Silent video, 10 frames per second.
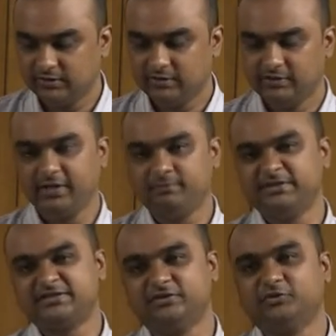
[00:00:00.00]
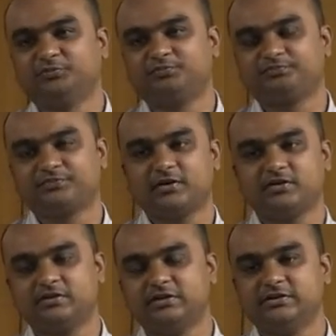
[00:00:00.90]
DPCO,
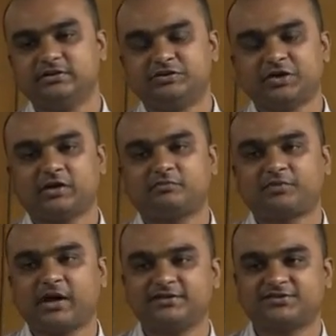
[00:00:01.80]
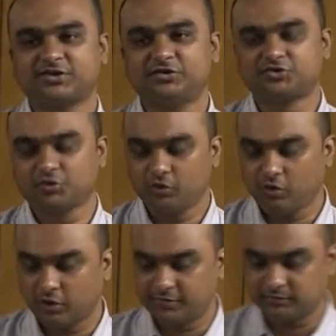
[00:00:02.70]
drug price control
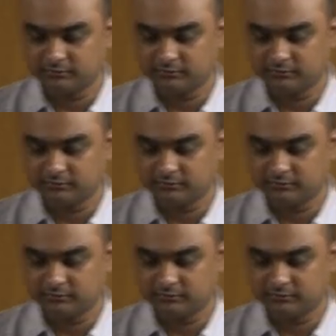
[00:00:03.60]
order